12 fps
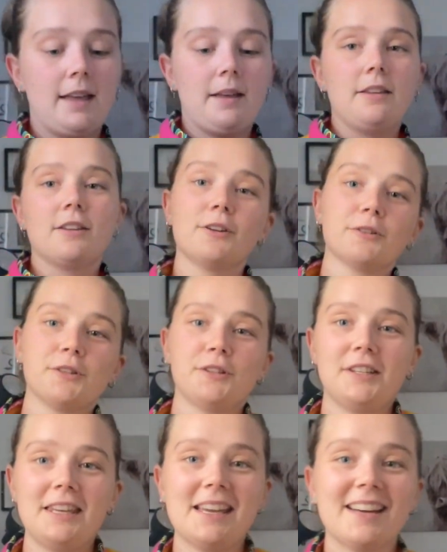You can also
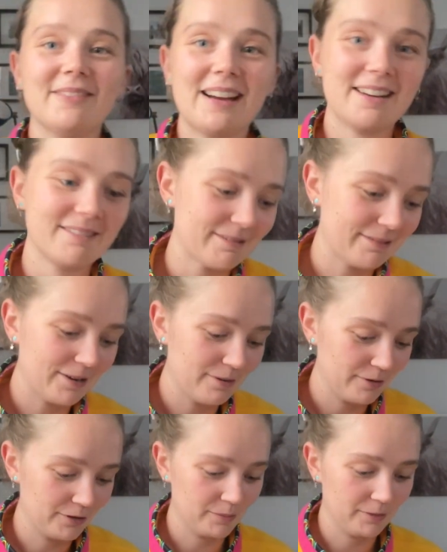see one of my hot
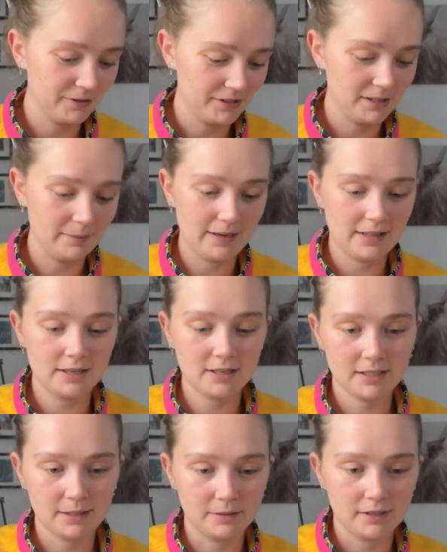water bottles in the back there
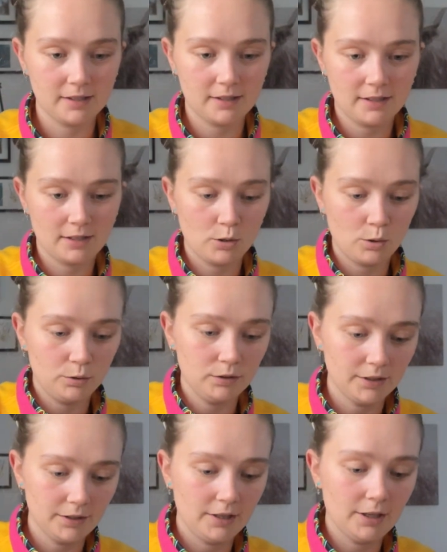because I was cold
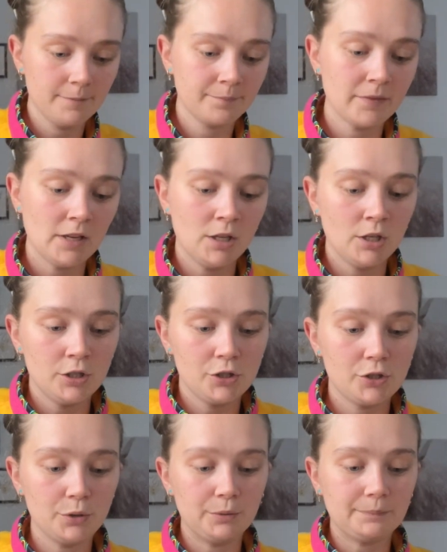earlier.
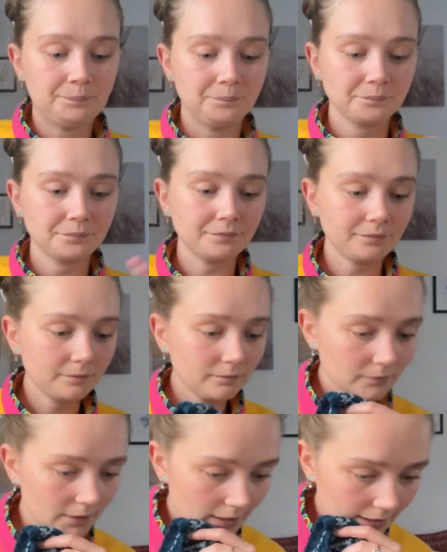So,
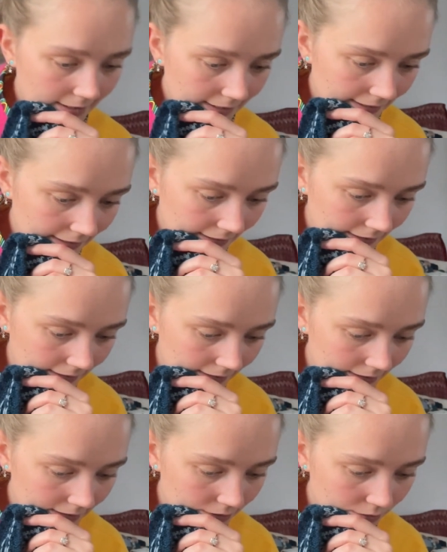there
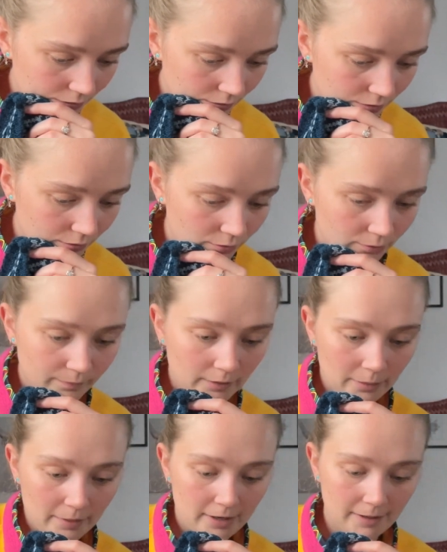
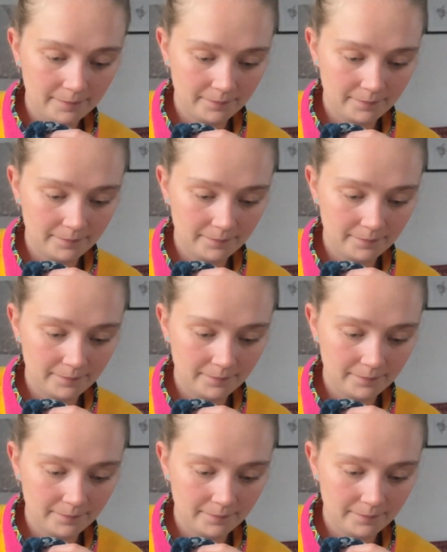we are.